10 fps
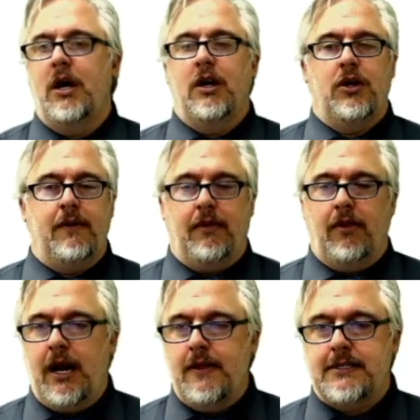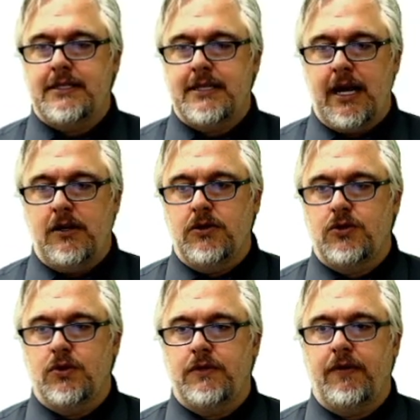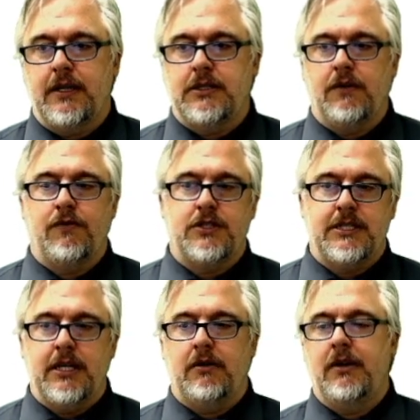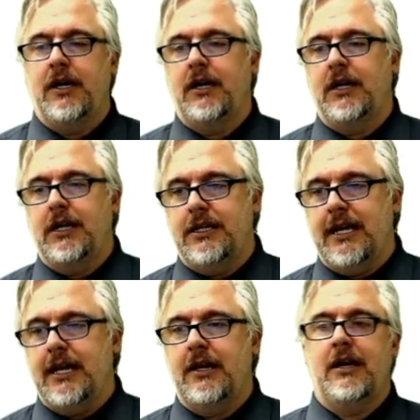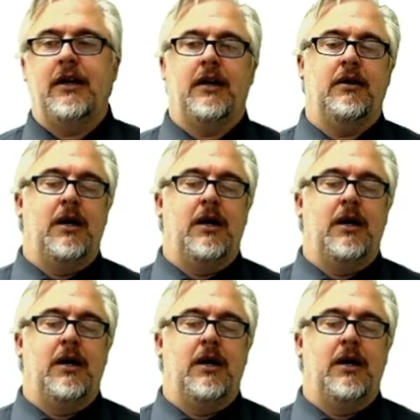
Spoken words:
You have a lot of the standard sorts of things here for centering and indenting and